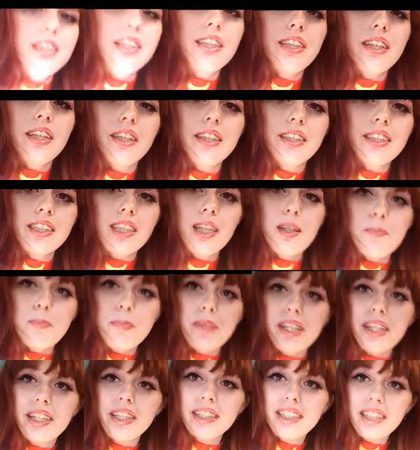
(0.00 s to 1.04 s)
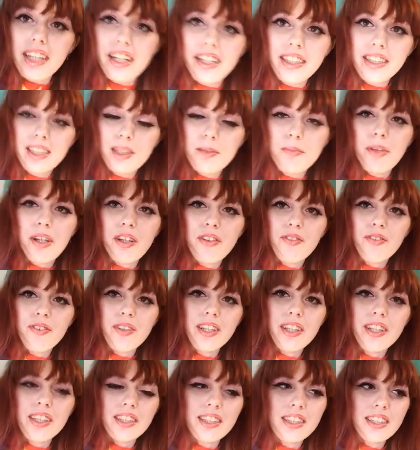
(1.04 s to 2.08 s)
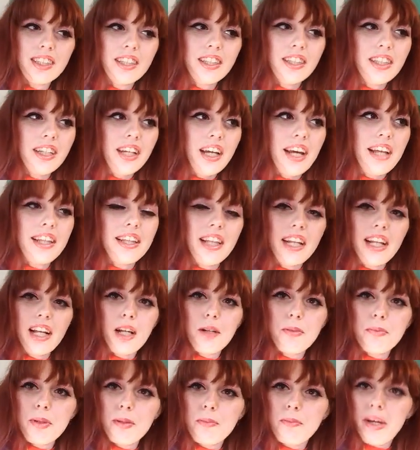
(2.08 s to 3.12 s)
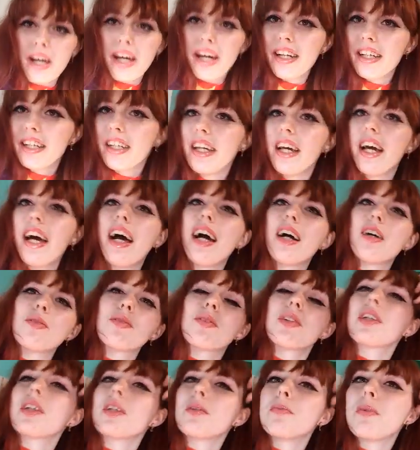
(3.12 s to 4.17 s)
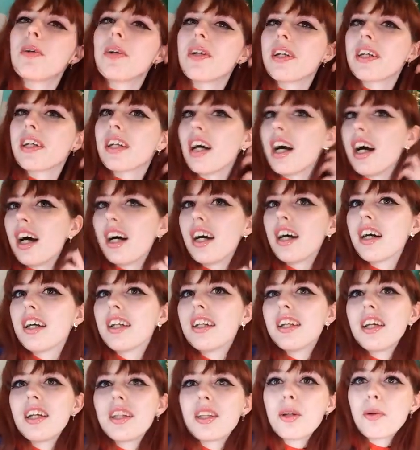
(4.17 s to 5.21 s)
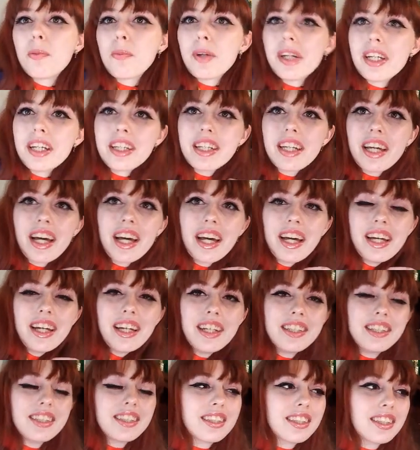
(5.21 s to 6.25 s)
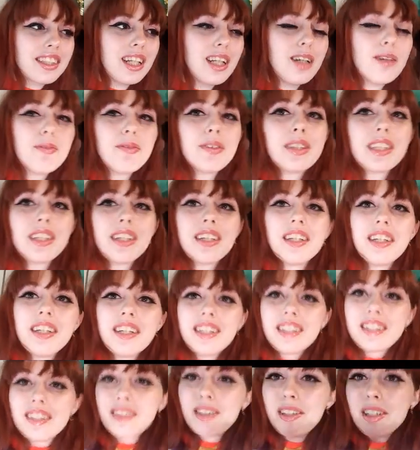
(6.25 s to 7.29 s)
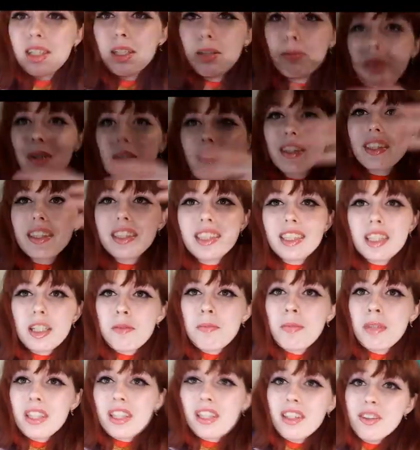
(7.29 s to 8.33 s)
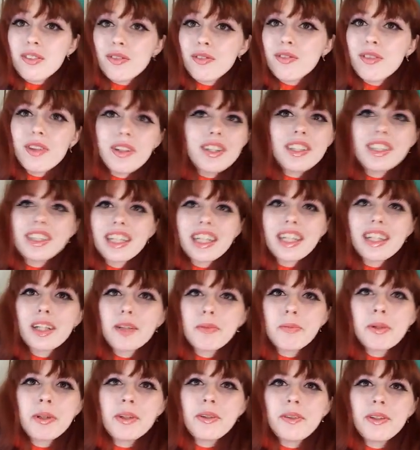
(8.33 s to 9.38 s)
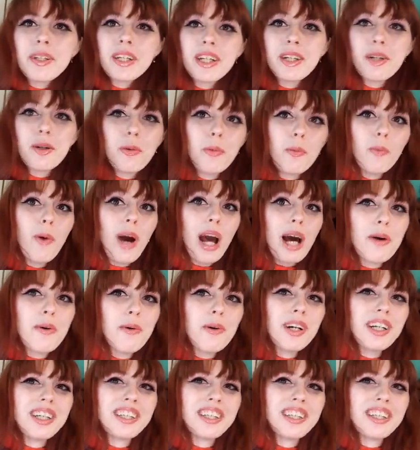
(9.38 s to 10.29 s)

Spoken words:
to slip these onto my feet, and then I'll be back after putting on the wig and gloves. So you're about to see me full Sailor Moon. Wow.